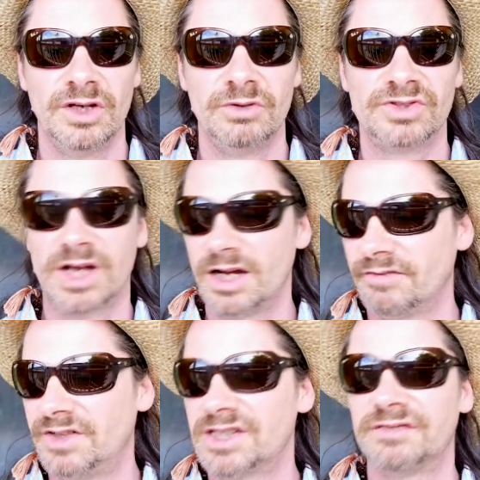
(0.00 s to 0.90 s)
who's kind
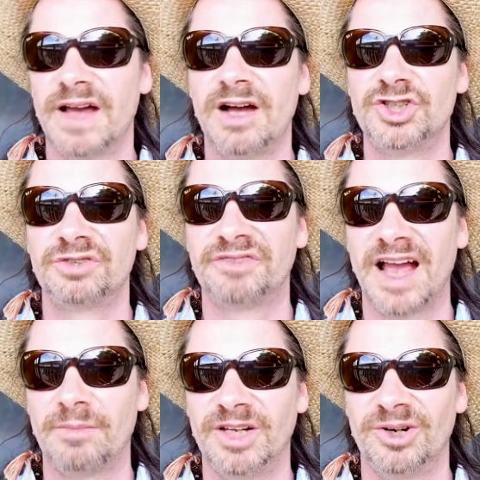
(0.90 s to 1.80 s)
of disavowed your
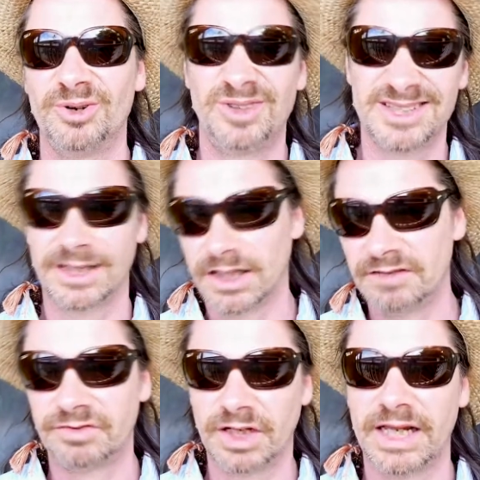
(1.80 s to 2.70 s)
family or who doesn't
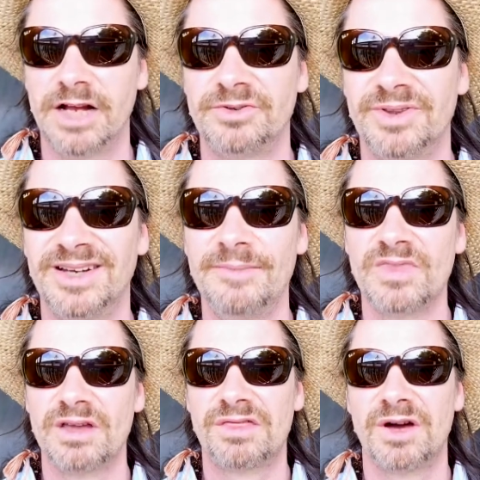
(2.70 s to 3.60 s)
live really under the
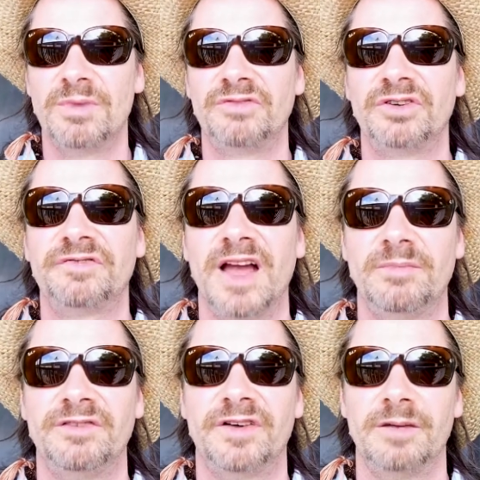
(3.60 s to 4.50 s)
thumb of your
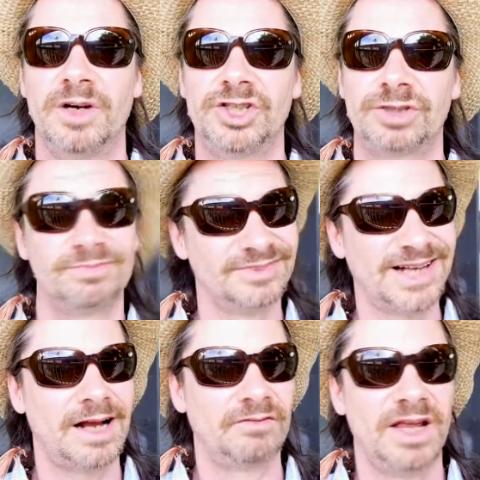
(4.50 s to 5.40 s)
family very much,
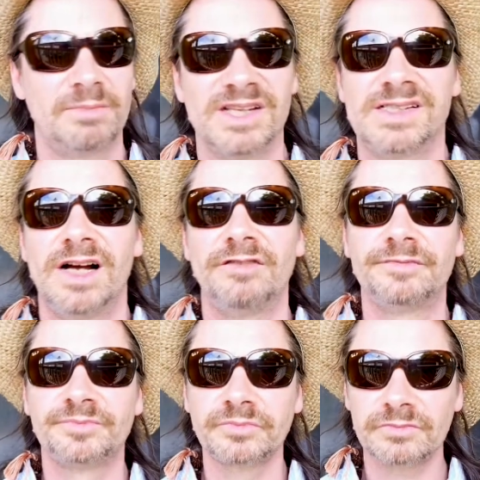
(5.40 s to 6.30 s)
kind of like
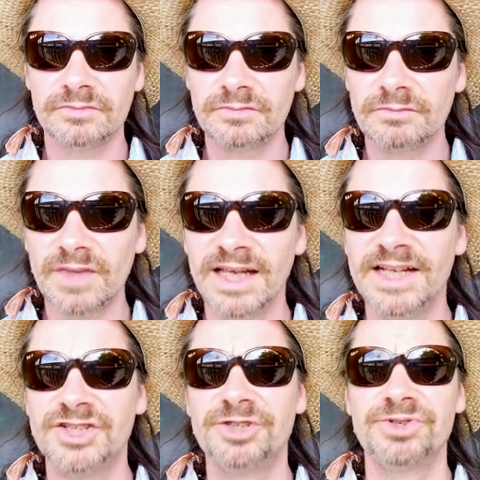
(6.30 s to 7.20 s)
myself,
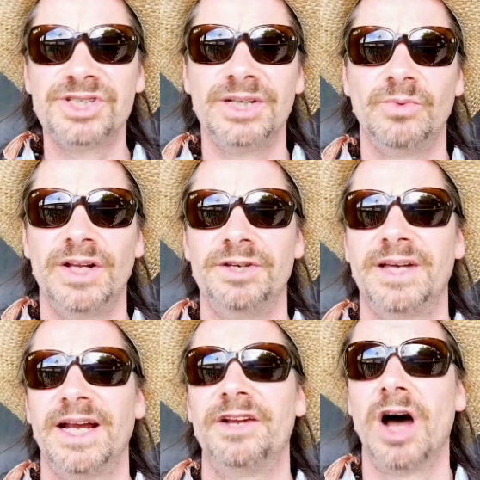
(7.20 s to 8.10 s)
it's interesting when you
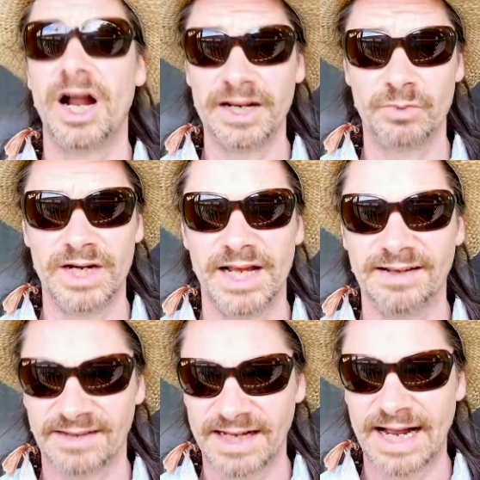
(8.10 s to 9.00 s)
get a Nadi
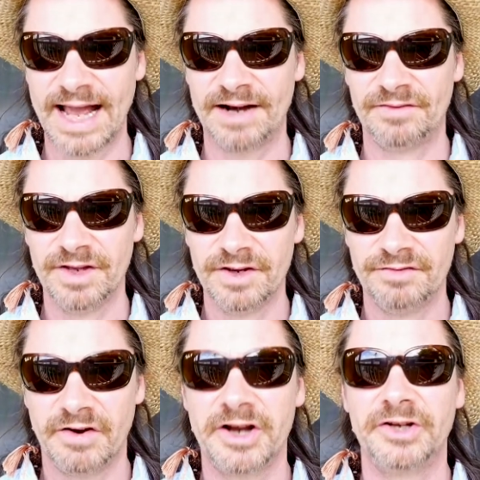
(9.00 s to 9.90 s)
reading. Like I had a
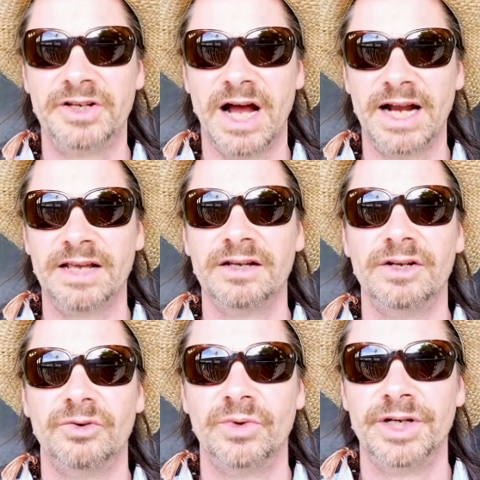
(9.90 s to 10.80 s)
very good Nadi
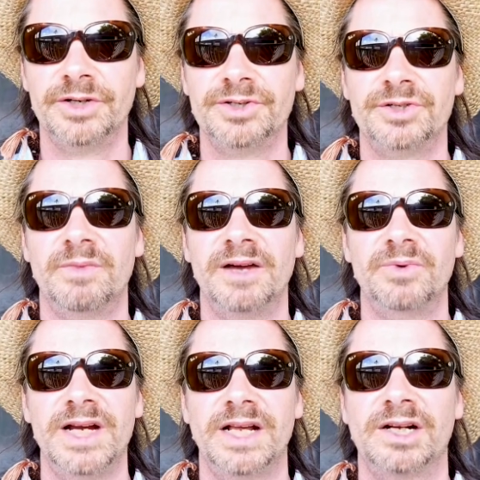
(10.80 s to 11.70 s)
reader do my
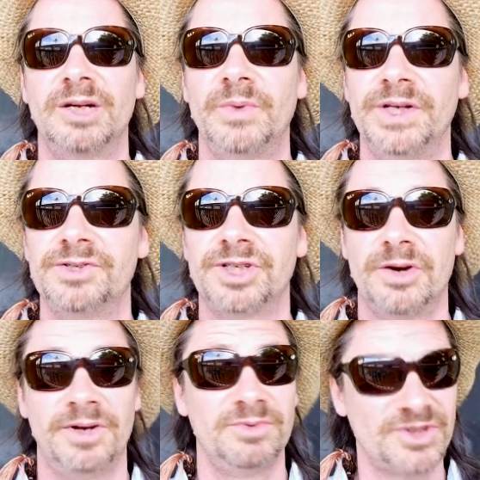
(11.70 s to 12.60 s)
reading a couple years
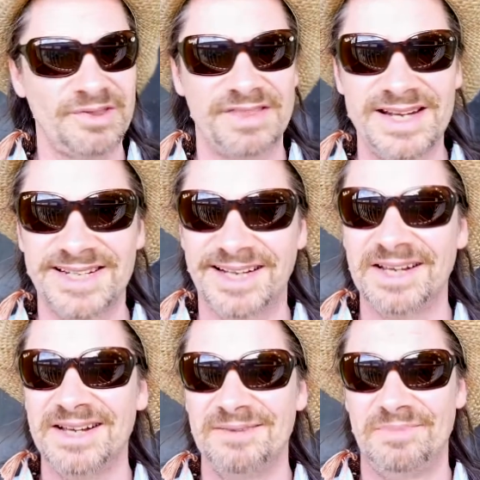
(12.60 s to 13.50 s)
ago, and it was authentic
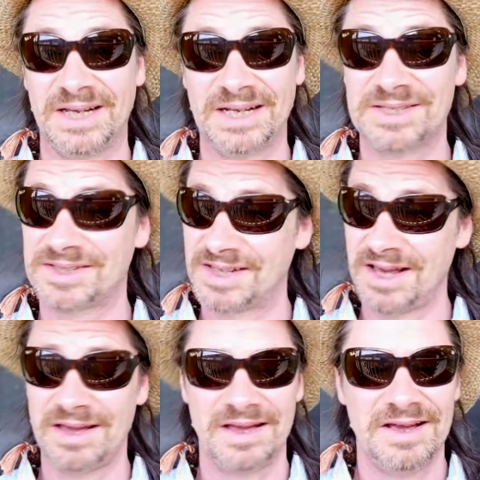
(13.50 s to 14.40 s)
because
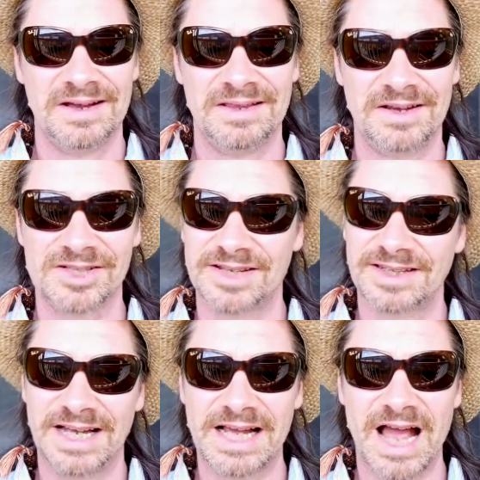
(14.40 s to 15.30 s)
they there's
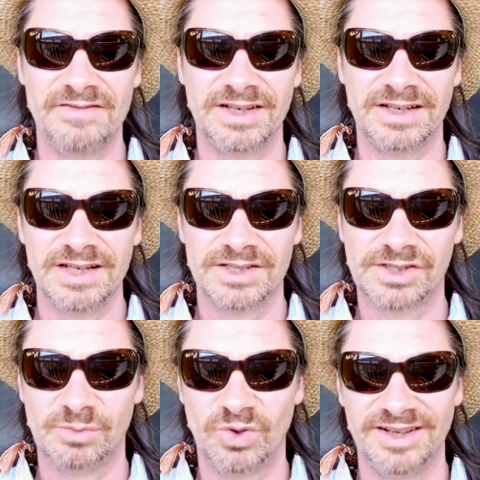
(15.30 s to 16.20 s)
nothing like having
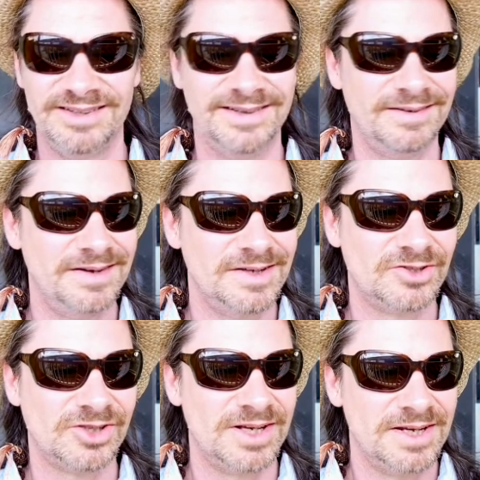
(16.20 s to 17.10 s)
someone
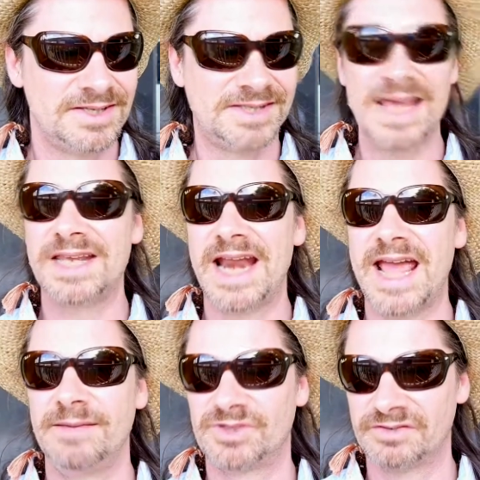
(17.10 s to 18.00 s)
say the
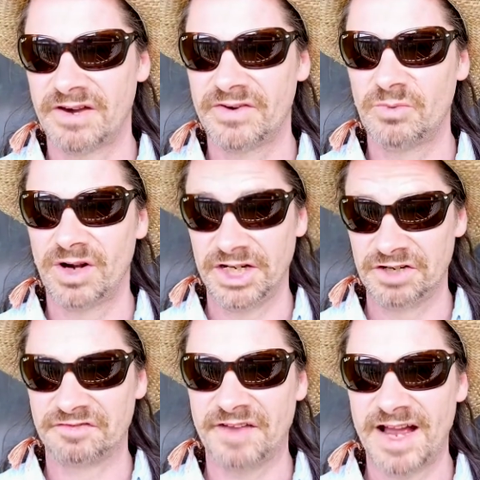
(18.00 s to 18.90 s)
names of everyone in
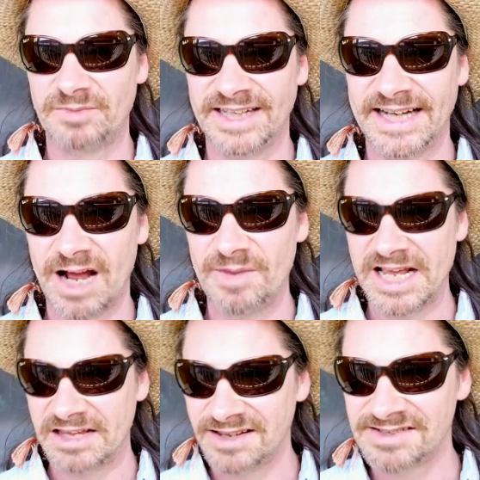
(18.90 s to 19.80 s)
your family and how
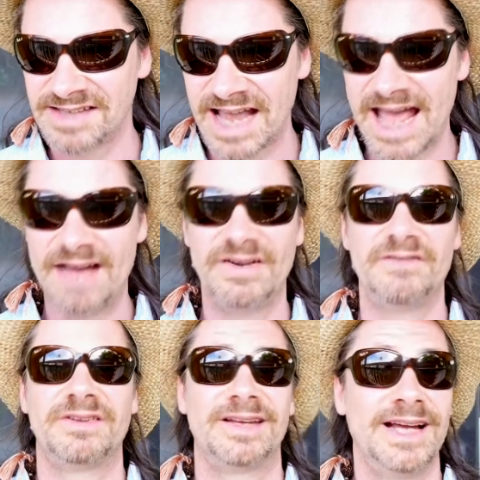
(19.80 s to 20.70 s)
many kids they have and
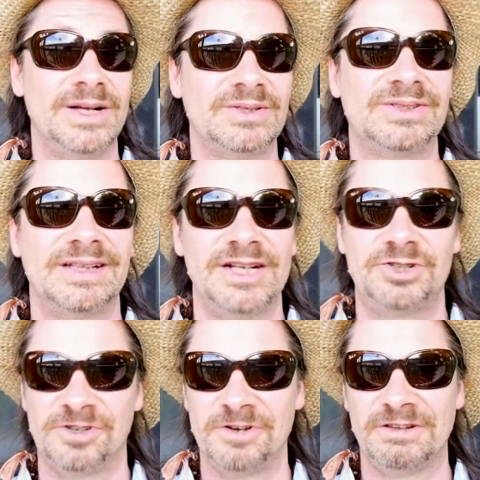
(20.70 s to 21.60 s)
everything else to
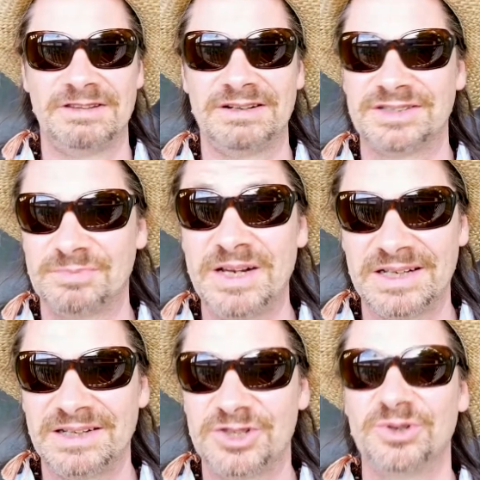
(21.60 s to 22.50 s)
let you know that they're
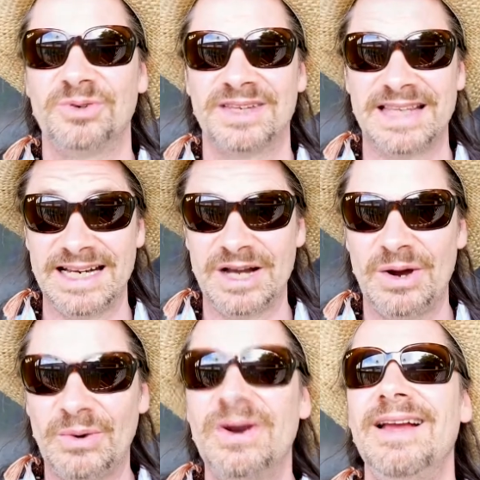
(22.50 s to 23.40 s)
speaking the truth that they
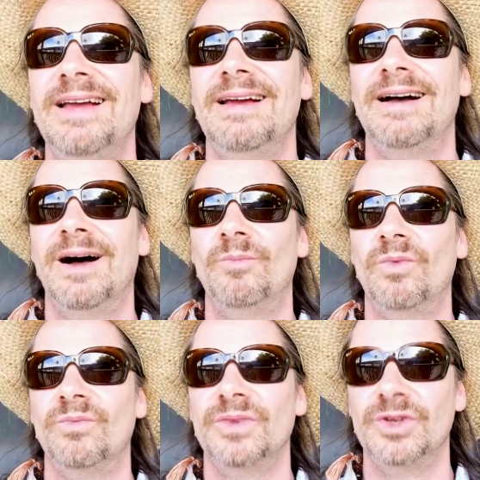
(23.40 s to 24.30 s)
know um,
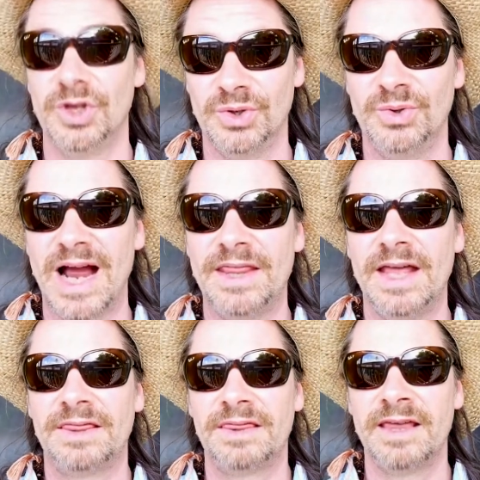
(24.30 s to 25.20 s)
you and
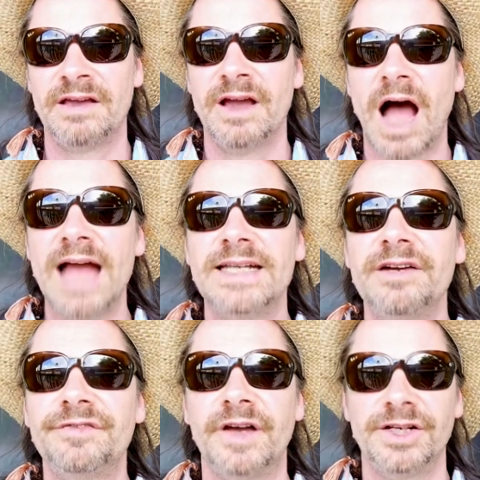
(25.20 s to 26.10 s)
that they
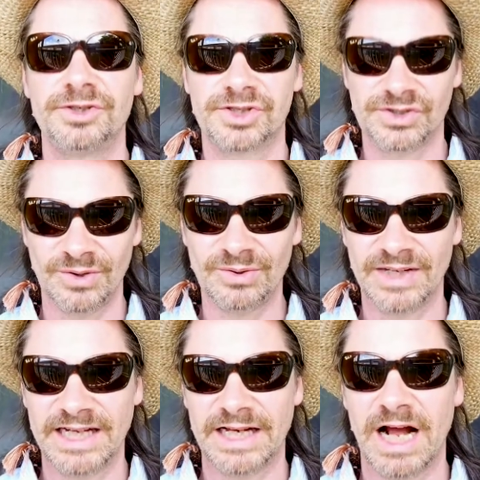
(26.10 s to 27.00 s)
identify your
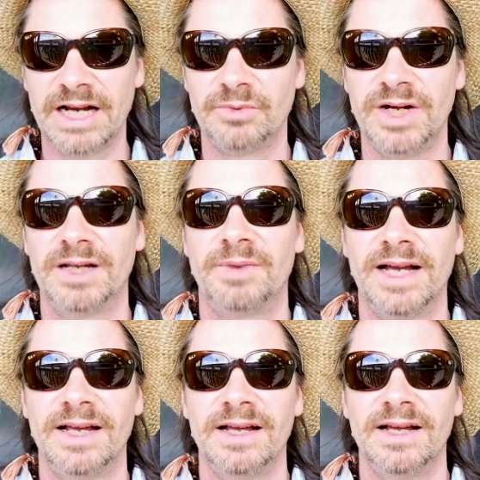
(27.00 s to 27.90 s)
soul in a Nadi reading
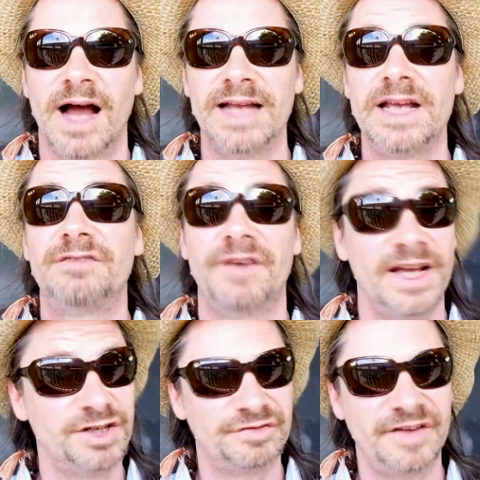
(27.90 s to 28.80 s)
by
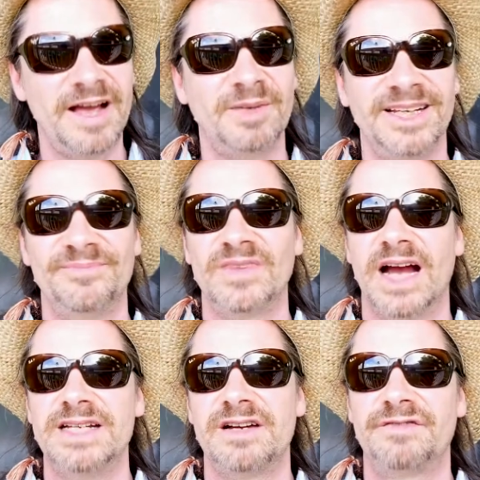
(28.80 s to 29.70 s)
identifying your family,
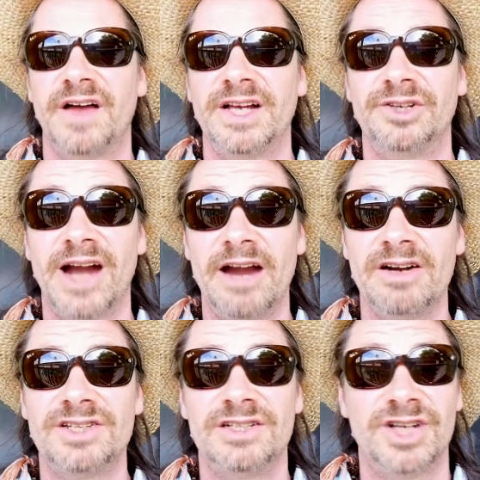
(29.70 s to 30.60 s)
identifying your
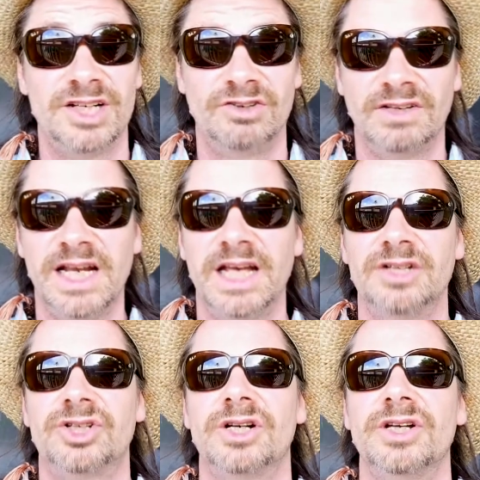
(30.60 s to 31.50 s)
heritage and your
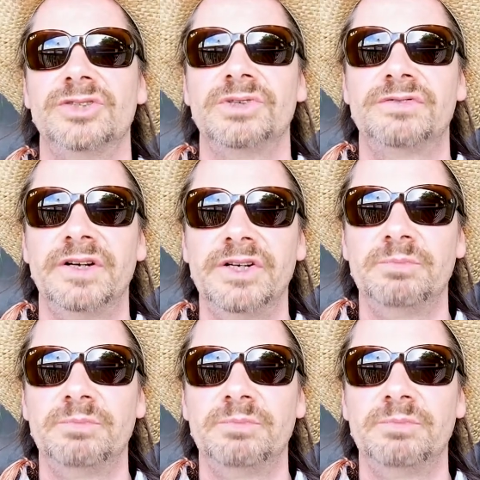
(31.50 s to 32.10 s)
lineage. So it's very